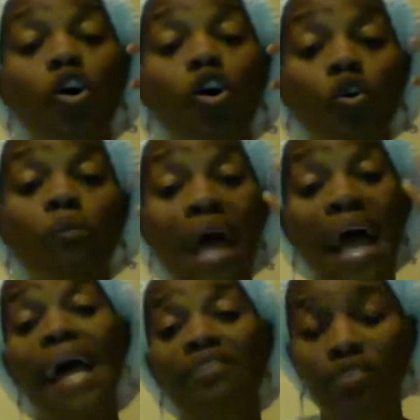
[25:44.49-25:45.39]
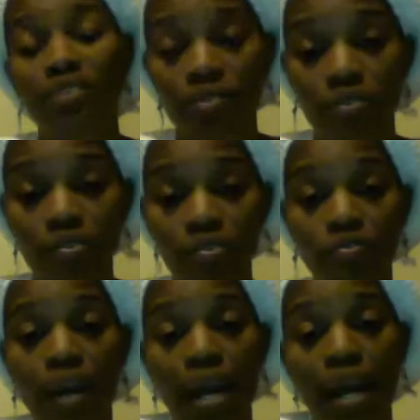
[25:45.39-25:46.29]
whom
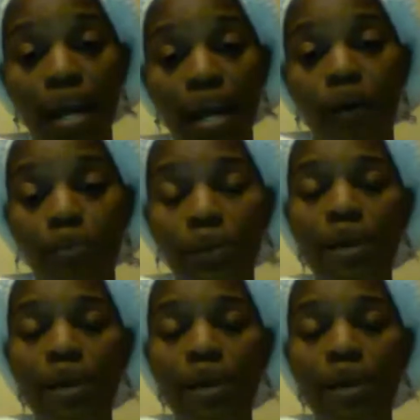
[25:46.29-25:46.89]
asks for help.